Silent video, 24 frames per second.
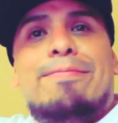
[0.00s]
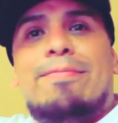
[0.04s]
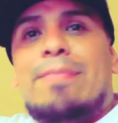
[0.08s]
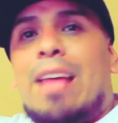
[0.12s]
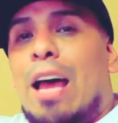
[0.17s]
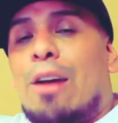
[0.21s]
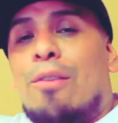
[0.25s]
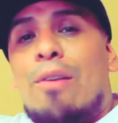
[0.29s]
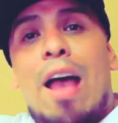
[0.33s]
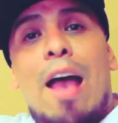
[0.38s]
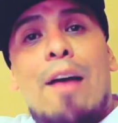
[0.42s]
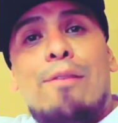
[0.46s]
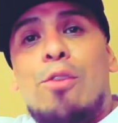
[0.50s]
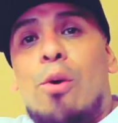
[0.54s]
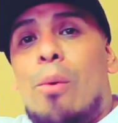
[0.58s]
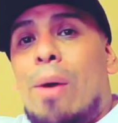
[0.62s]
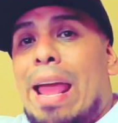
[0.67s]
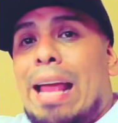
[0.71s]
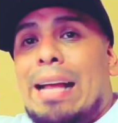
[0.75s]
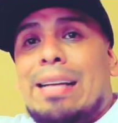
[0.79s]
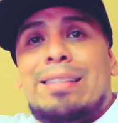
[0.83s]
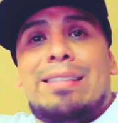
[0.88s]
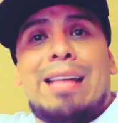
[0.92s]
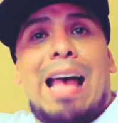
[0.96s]
I don't have no
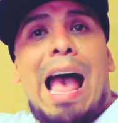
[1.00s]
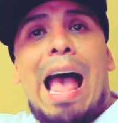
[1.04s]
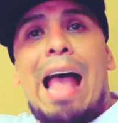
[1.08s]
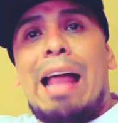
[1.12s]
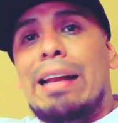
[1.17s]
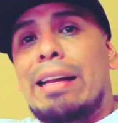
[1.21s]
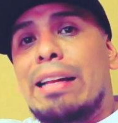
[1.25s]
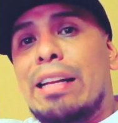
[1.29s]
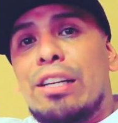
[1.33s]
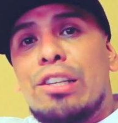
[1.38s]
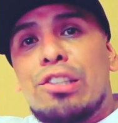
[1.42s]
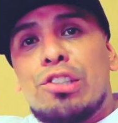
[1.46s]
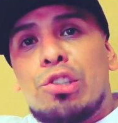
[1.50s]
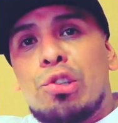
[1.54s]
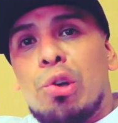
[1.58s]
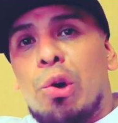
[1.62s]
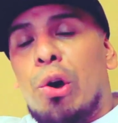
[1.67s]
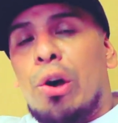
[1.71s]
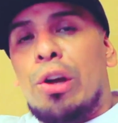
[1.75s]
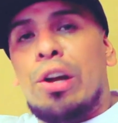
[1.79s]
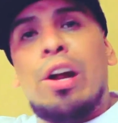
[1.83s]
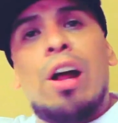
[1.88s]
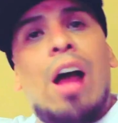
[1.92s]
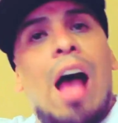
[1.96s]
anxiety
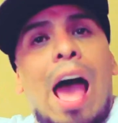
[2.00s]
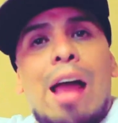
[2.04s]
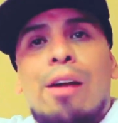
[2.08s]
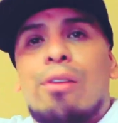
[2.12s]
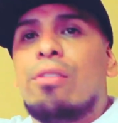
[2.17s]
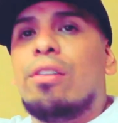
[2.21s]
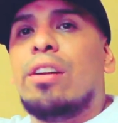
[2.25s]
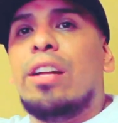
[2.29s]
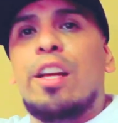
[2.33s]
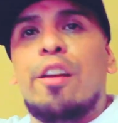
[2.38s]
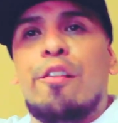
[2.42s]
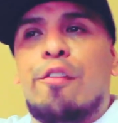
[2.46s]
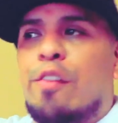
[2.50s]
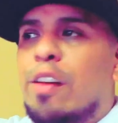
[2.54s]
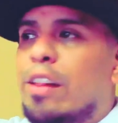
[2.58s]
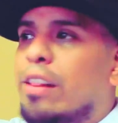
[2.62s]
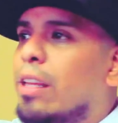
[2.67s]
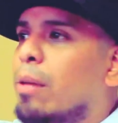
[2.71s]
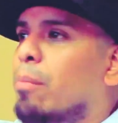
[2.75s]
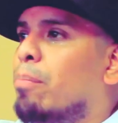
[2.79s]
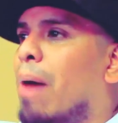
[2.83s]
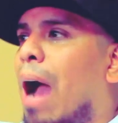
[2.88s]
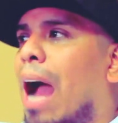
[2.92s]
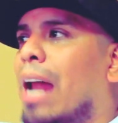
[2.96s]
disorder. I don't need
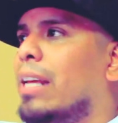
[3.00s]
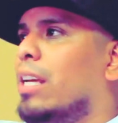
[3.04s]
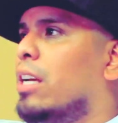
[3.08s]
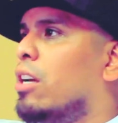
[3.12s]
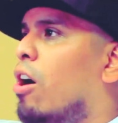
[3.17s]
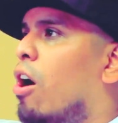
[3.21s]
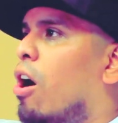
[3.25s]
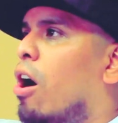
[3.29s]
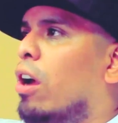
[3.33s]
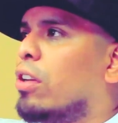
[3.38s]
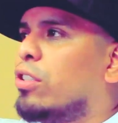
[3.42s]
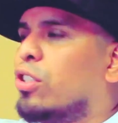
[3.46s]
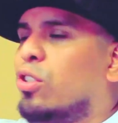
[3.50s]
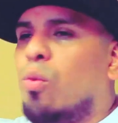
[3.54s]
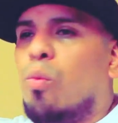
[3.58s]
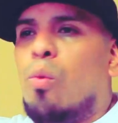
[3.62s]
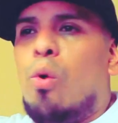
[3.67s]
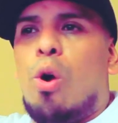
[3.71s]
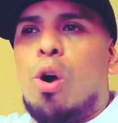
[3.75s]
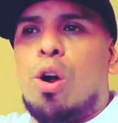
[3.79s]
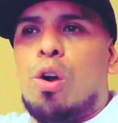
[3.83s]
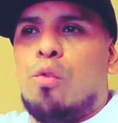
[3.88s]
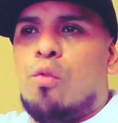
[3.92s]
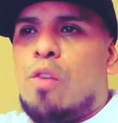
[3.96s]
50 bodyguards to
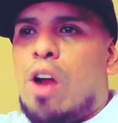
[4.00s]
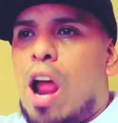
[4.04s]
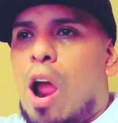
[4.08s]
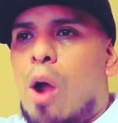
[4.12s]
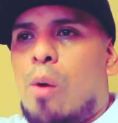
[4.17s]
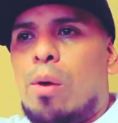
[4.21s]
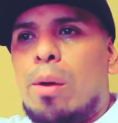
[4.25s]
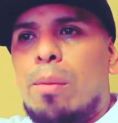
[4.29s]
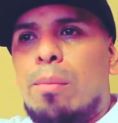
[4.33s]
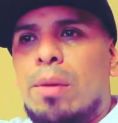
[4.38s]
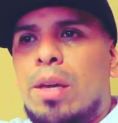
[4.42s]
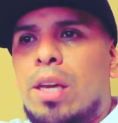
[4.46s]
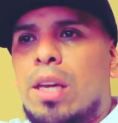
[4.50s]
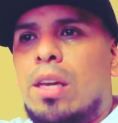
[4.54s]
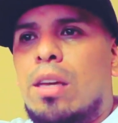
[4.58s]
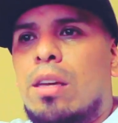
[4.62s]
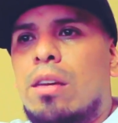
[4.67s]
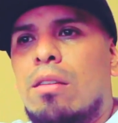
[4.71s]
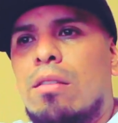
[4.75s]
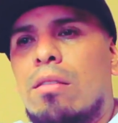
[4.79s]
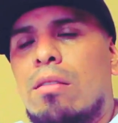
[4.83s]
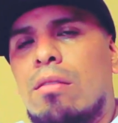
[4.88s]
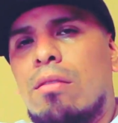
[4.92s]
walk around with me.